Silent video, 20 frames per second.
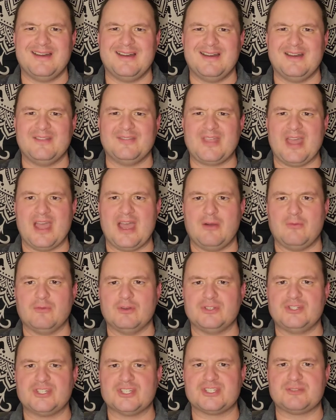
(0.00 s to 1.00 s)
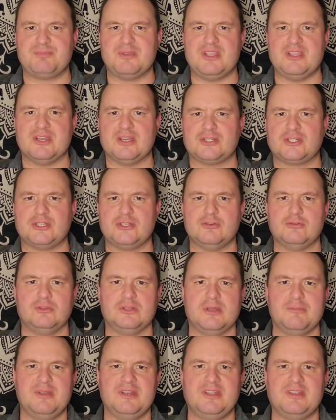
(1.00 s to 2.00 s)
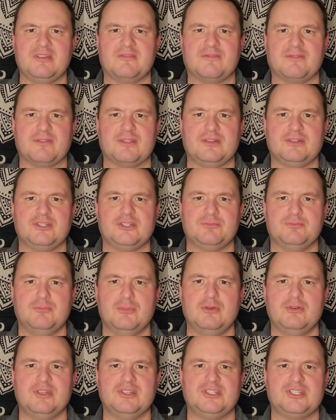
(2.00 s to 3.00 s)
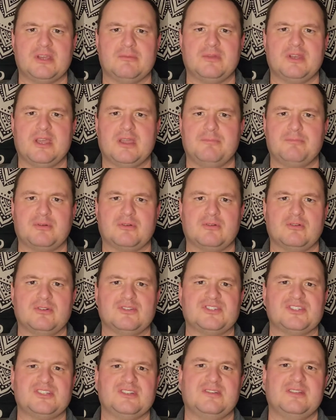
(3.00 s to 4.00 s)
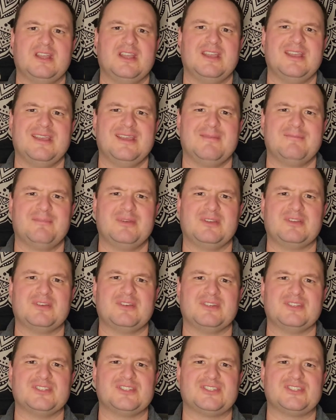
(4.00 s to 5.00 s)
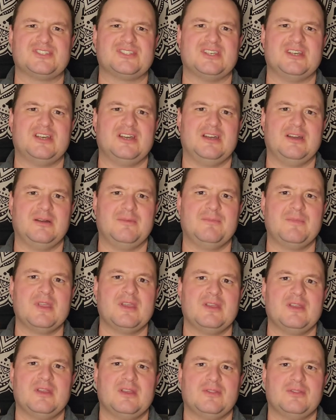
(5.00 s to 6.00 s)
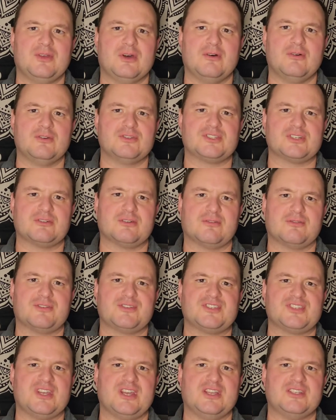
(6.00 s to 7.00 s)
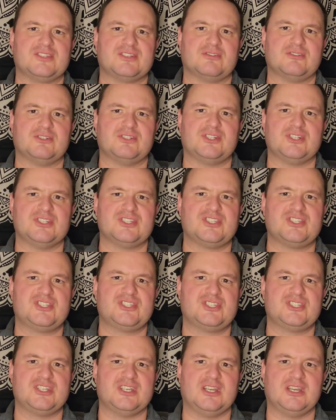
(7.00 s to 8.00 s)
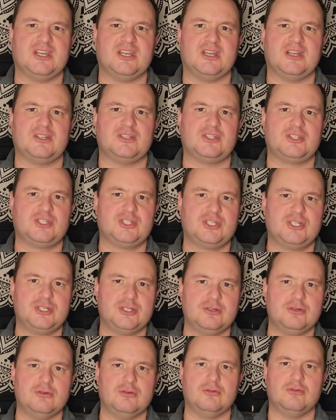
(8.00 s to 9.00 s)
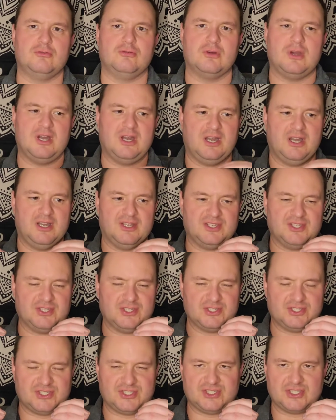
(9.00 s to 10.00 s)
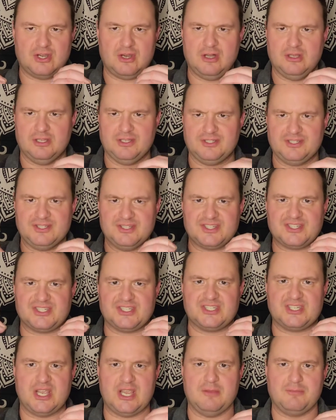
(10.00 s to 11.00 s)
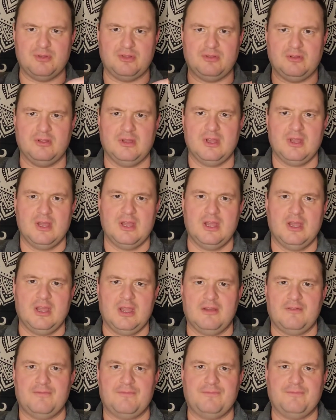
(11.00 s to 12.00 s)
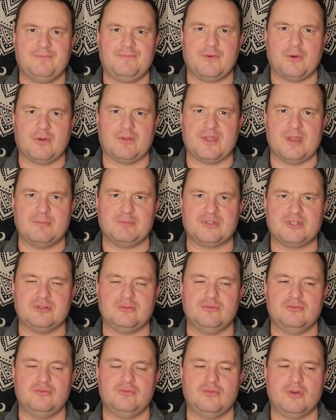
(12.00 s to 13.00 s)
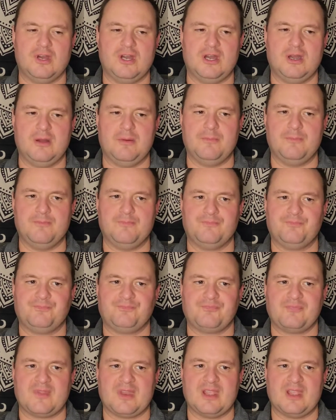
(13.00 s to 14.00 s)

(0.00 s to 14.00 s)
uh, that would just be uh, too limiting for the Moon in Gemini person because uh, those Earth signs are just uh, too solid and stable for them to um,